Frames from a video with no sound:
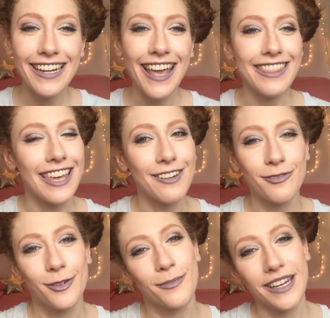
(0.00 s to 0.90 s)
and then
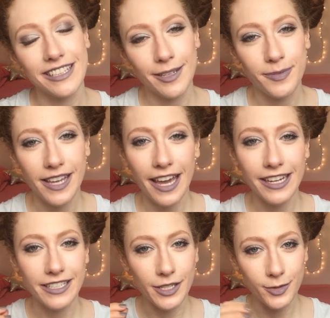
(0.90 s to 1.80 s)
for my lips
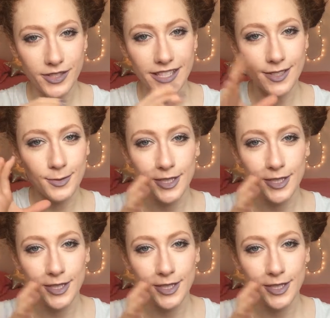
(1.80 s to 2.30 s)
I used this